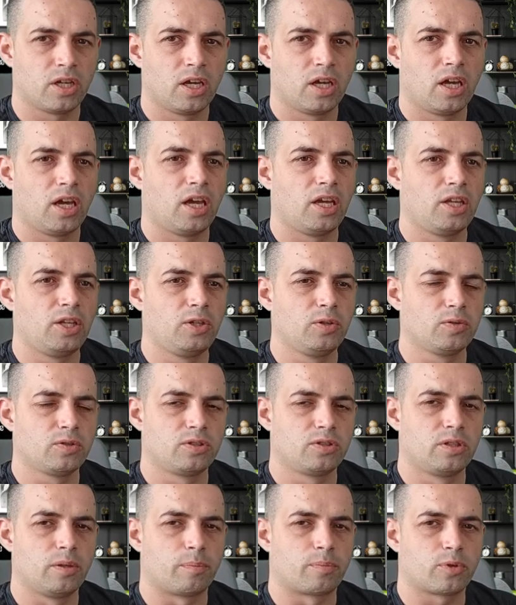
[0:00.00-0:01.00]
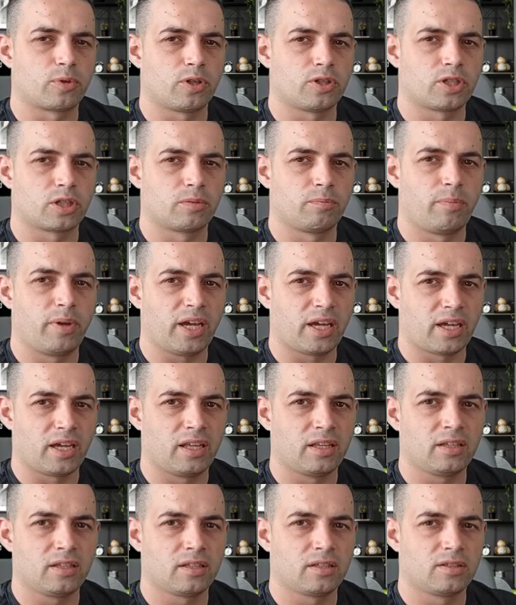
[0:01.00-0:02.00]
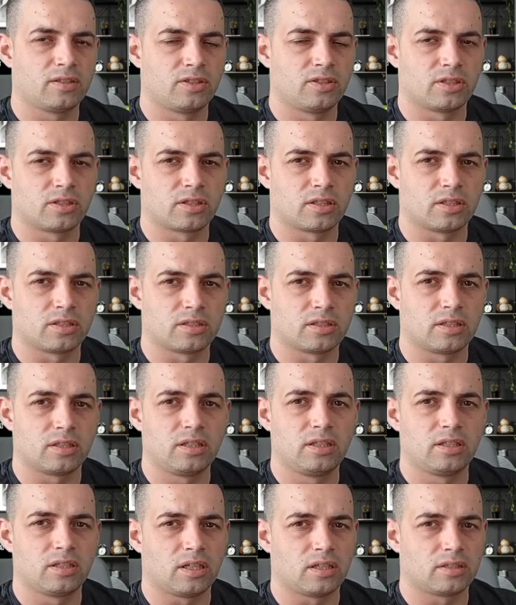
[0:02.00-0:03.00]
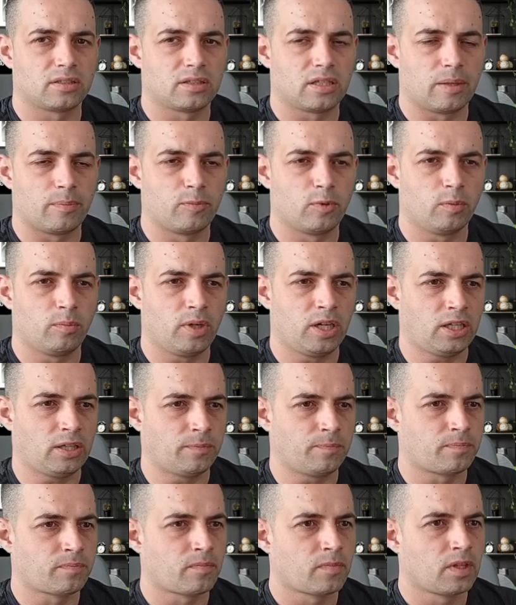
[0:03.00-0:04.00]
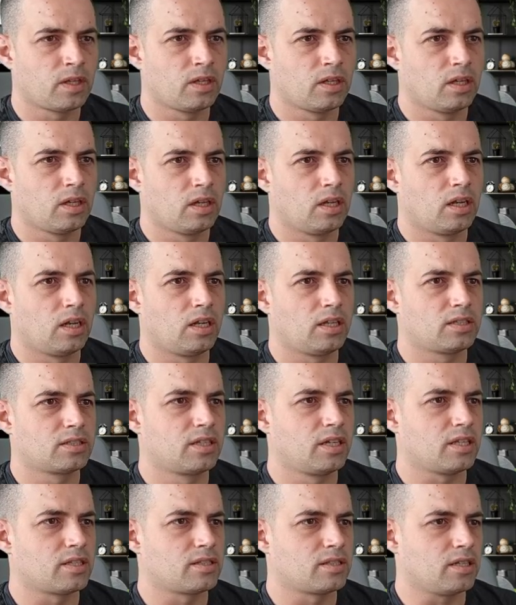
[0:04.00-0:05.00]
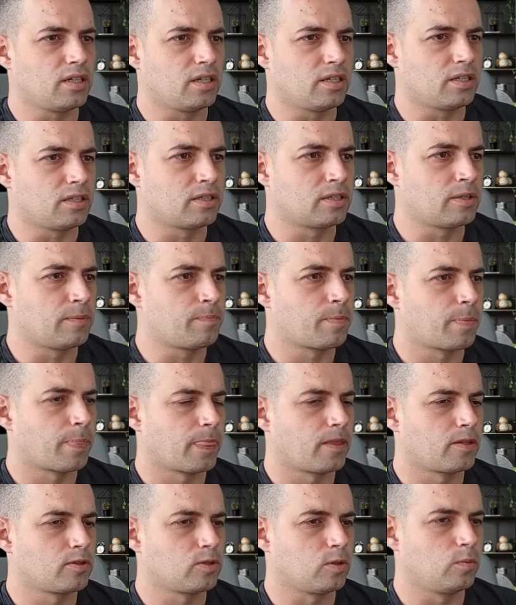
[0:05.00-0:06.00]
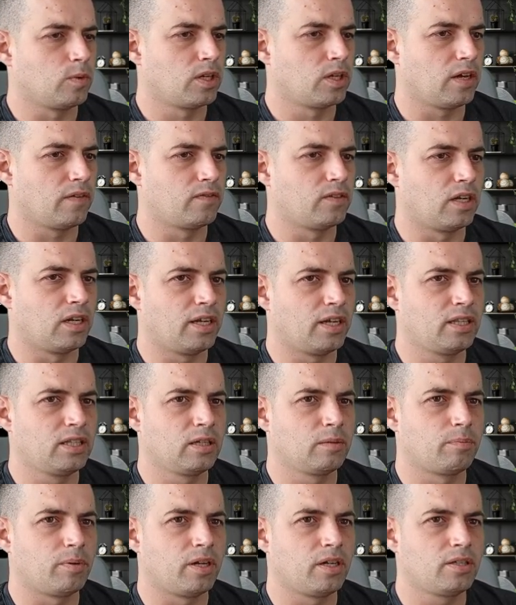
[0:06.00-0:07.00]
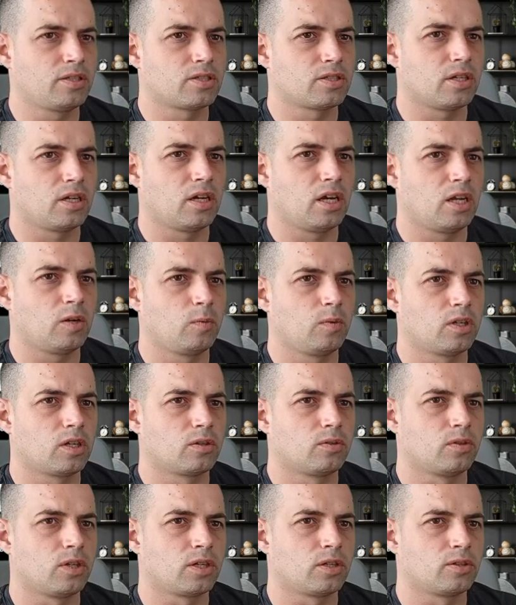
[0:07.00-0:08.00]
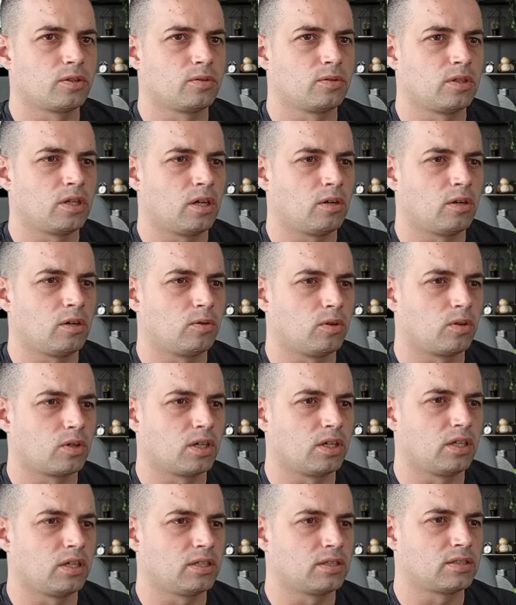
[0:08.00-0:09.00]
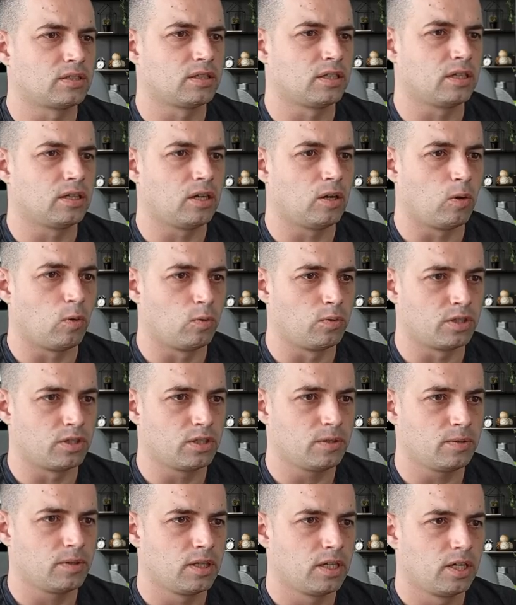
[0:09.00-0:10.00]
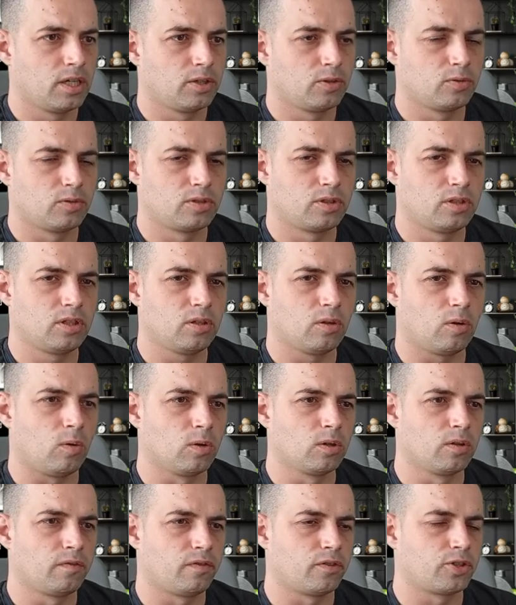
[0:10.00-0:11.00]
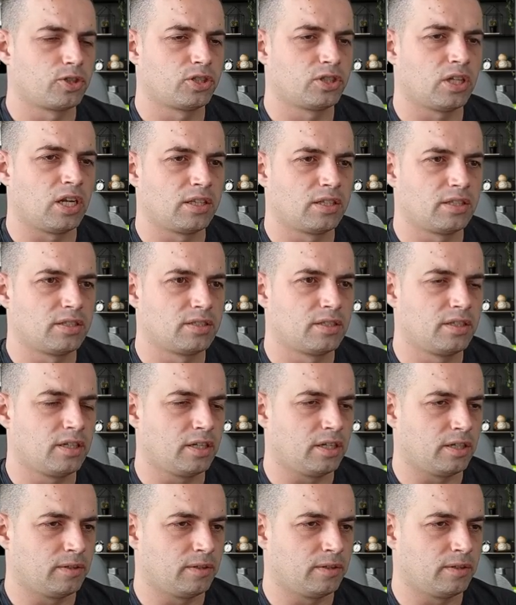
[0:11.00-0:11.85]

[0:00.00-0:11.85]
and use the project backend just as in subdomain. Let's get started. So we have the landing page and we are going to now log in as an owner to see all the functionalities there.